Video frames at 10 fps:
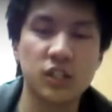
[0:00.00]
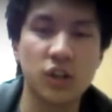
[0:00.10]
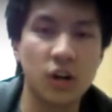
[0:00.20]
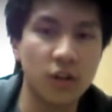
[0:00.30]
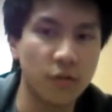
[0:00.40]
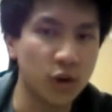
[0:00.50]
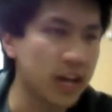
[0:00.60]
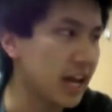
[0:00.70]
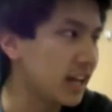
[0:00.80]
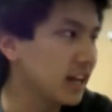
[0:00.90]
This is called
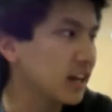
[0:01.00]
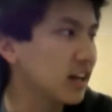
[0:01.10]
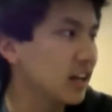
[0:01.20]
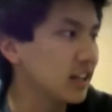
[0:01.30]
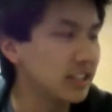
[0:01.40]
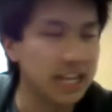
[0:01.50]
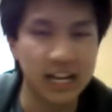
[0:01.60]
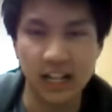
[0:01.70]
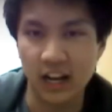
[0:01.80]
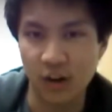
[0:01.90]
Volcanic
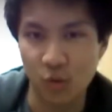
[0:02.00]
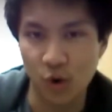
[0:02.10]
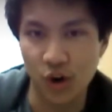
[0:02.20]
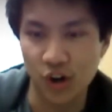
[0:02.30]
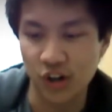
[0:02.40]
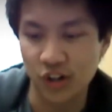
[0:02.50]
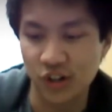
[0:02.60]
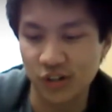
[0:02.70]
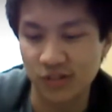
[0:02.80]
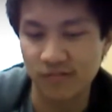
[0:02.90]
Dandelion
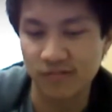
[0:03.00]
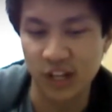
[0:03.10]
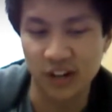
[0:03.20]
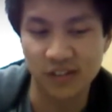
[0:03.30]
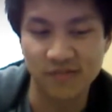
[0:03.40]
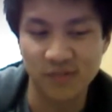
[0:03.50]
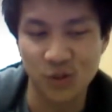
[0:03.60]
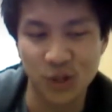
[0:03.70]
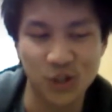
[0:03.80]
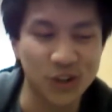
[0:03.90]
Warrior
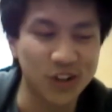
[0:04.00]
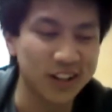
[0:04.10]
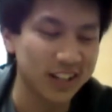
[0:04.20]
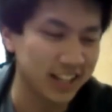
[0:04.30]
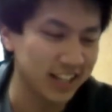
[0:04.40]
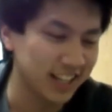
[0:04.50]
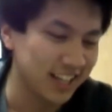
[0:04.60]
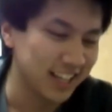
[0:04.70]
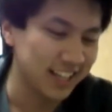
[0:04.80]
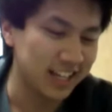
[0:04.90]

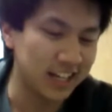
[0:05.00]
QuickDraw.